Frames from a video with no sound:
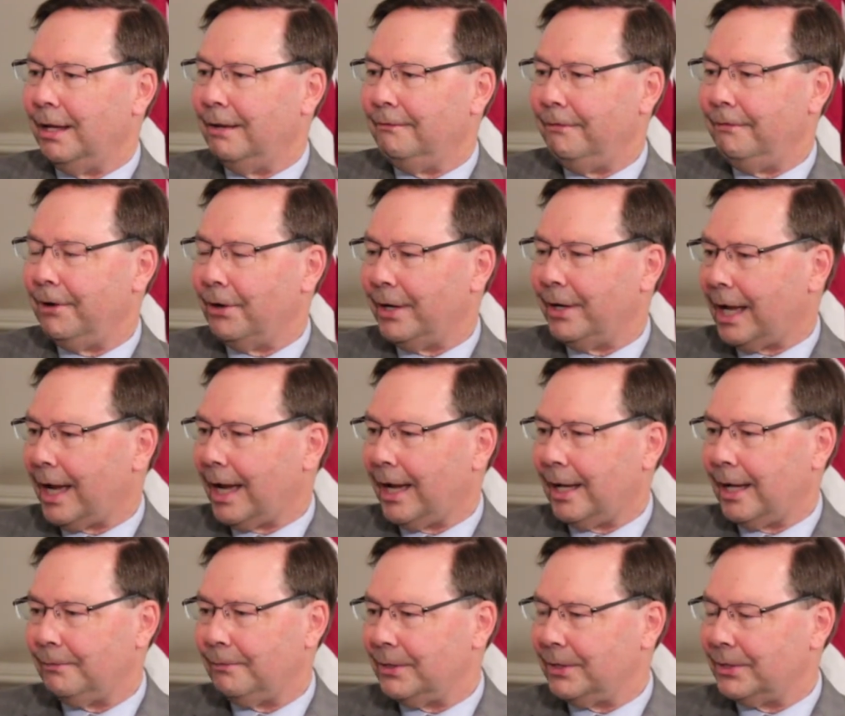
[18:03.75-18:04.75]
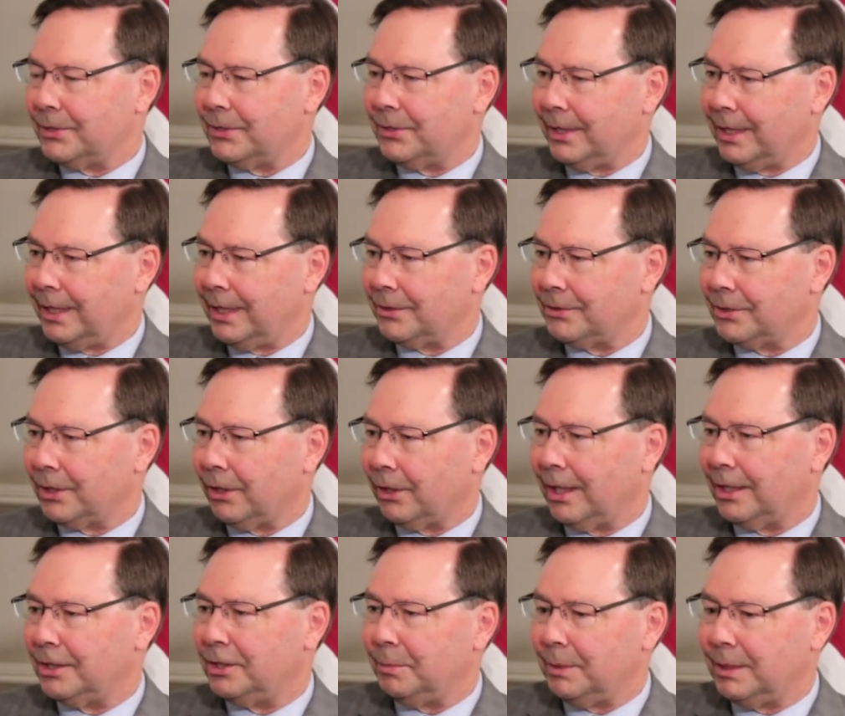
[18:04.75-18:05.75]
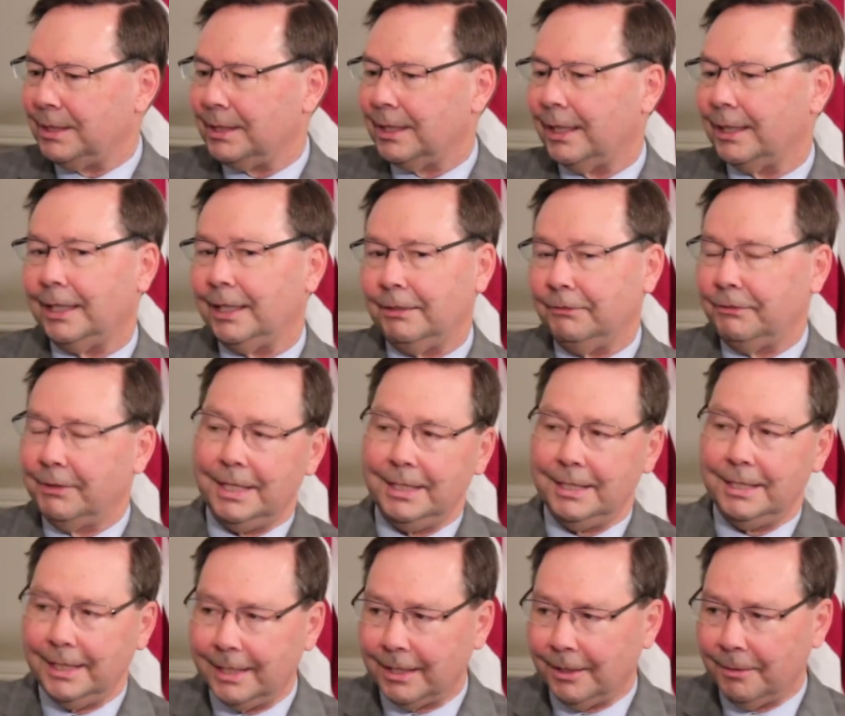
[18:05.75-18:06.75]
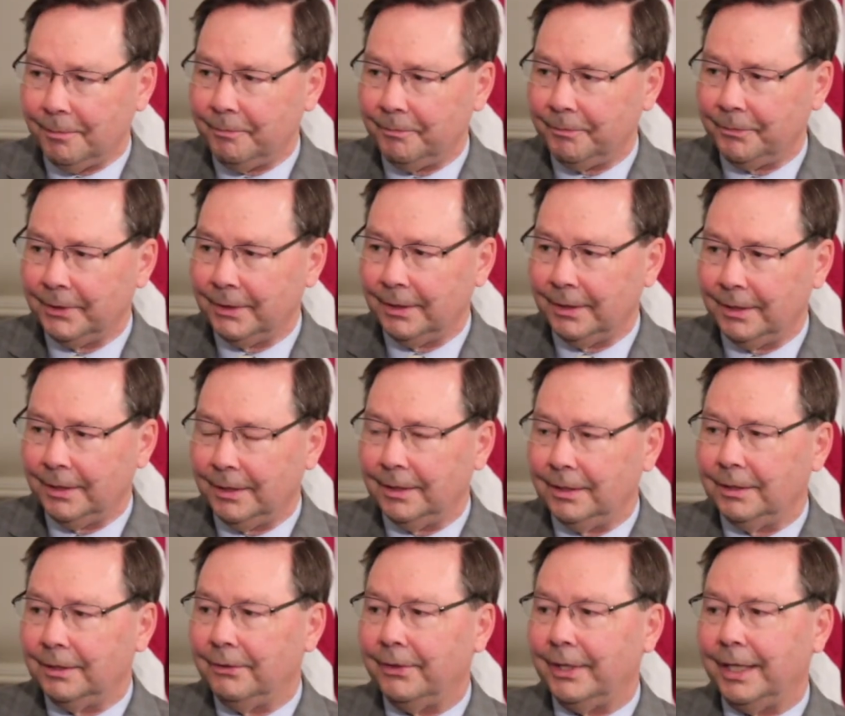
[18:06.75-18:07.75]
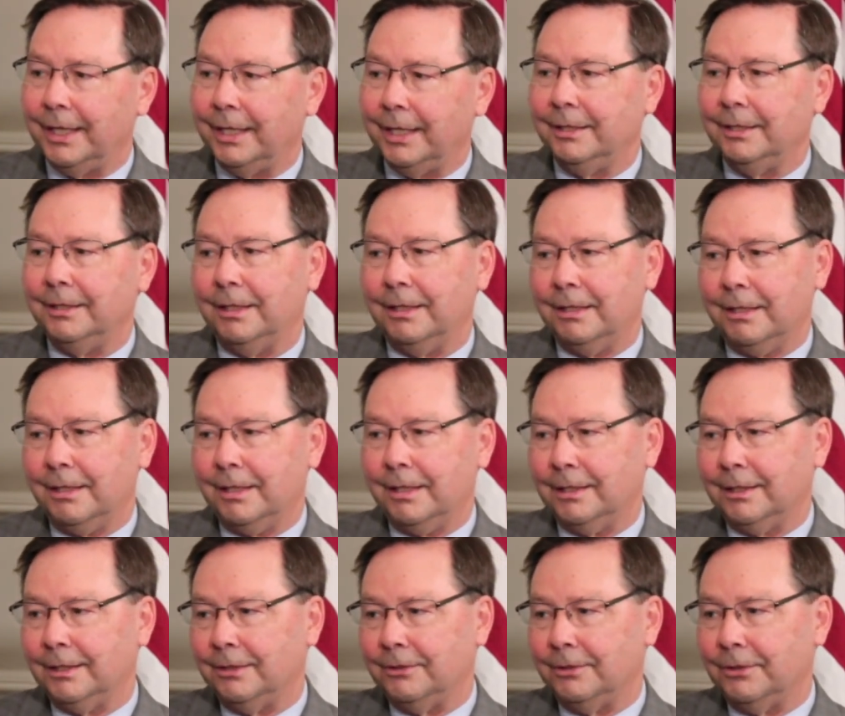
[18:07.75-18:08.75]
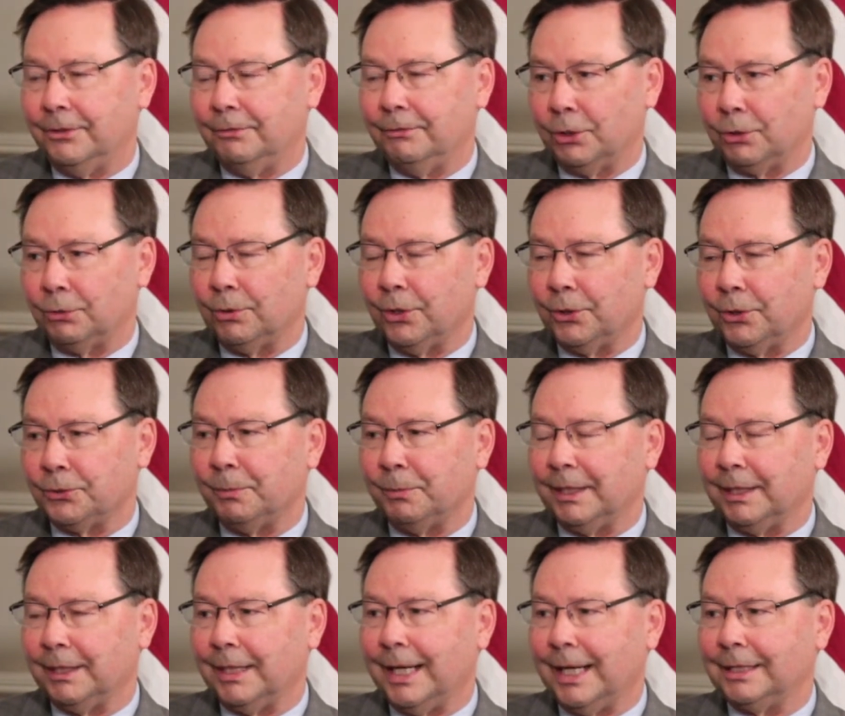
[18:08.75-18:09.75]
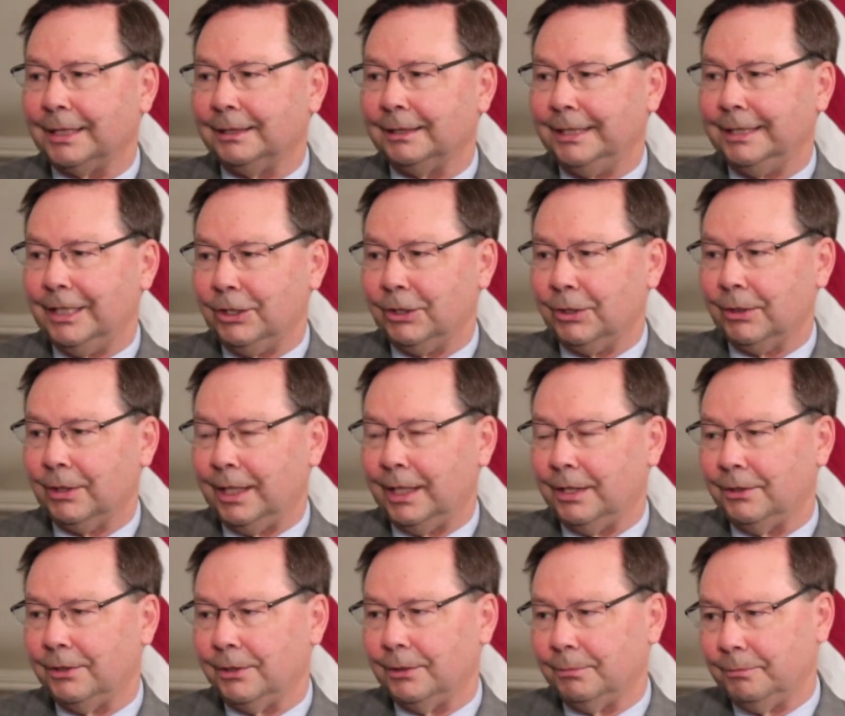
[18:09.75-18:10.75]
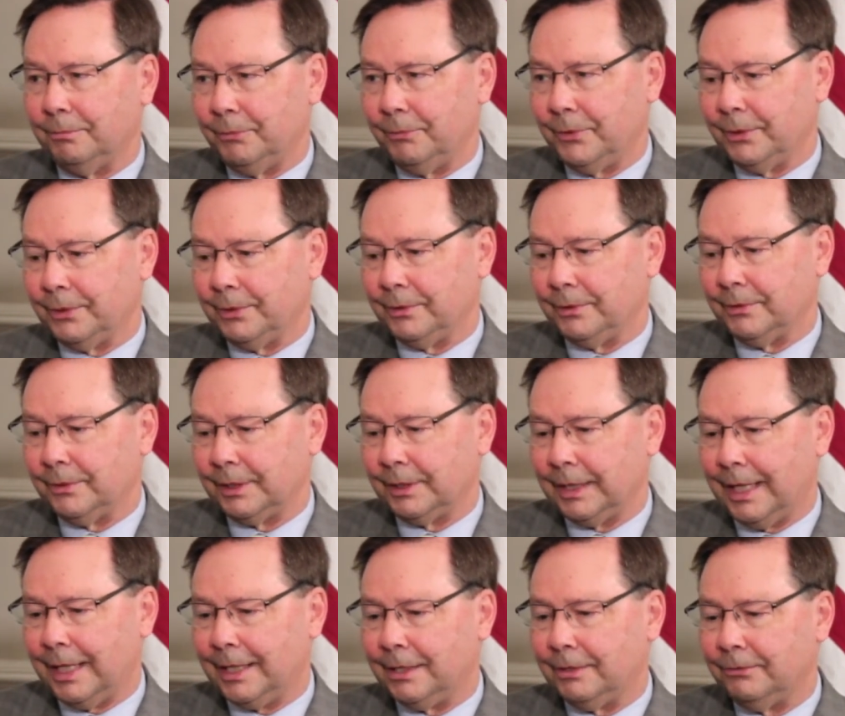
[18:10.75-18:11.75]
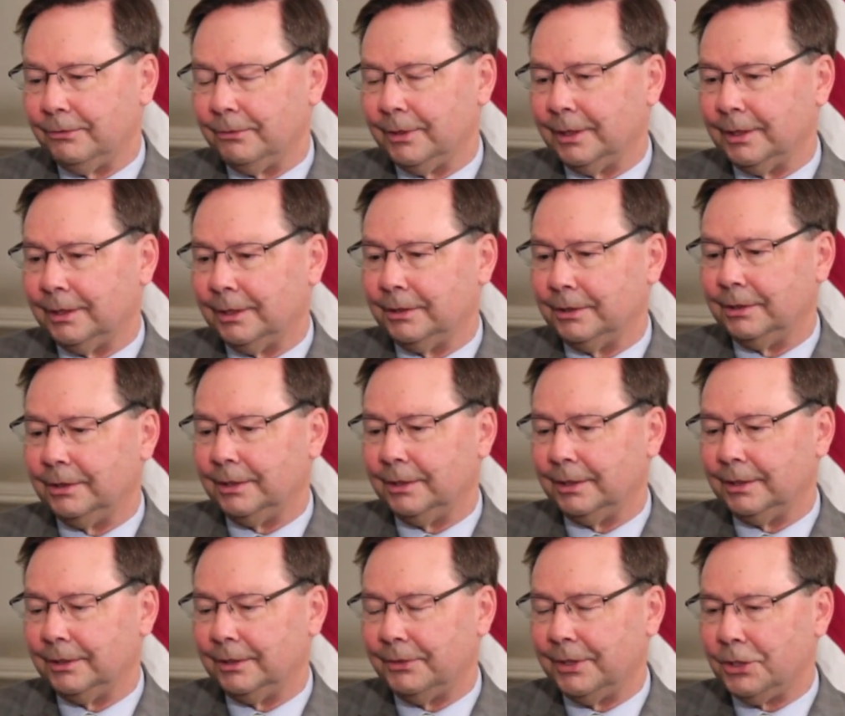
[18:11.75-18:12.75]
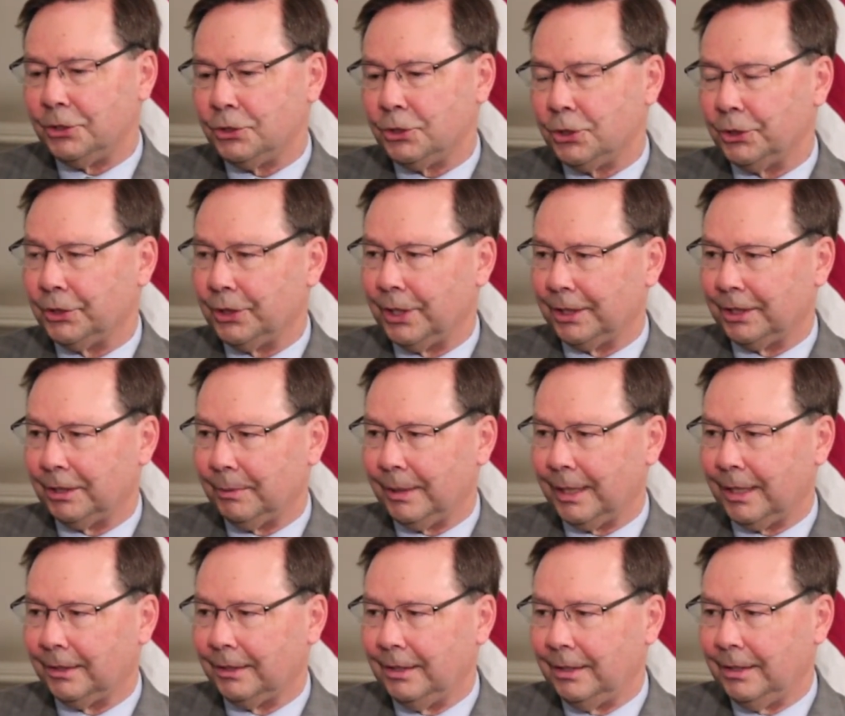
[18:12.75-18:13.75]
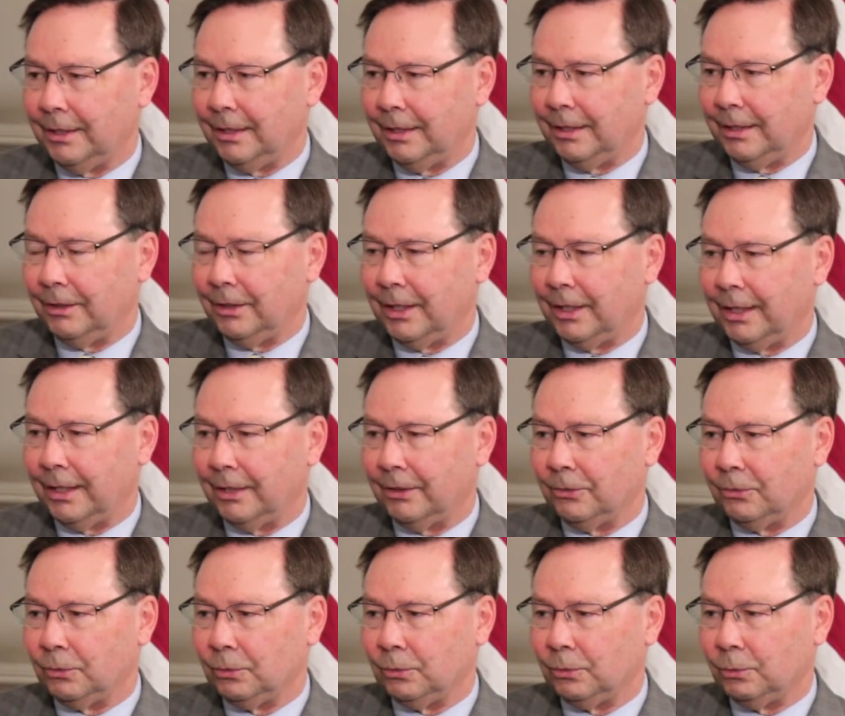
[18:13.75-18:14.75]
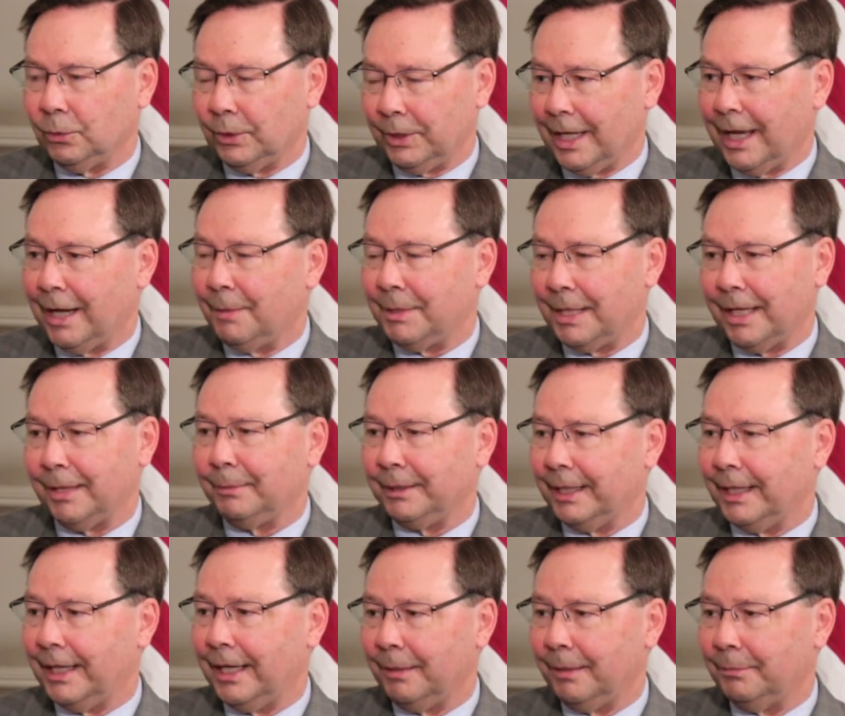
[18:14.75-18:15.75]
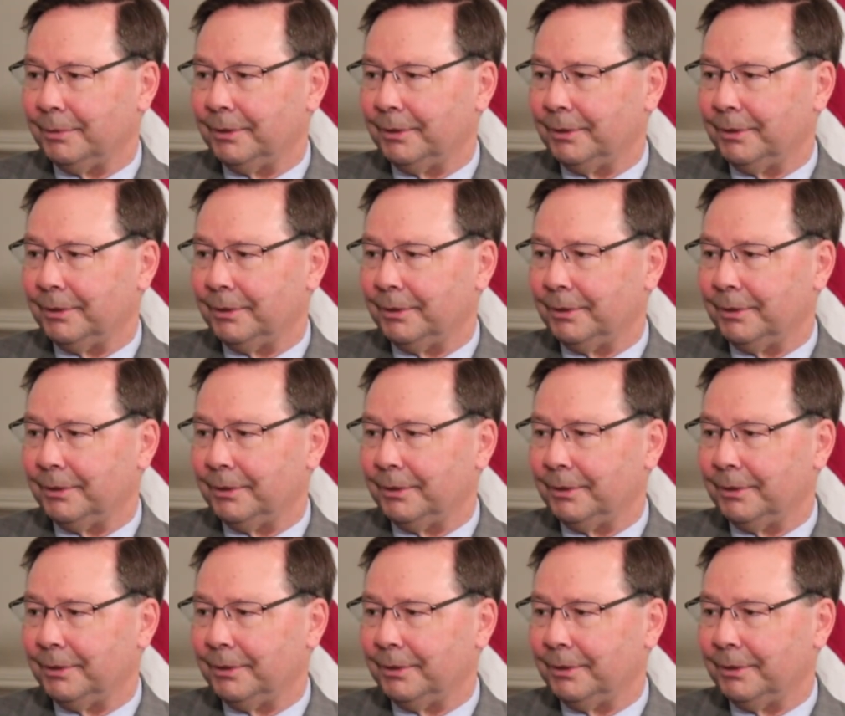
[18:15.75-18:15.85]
very obvious things that ought to be done, and if they did them, then the voter rolls would be a lot cleaner, and the kind of things you're talking about would not be able to happen.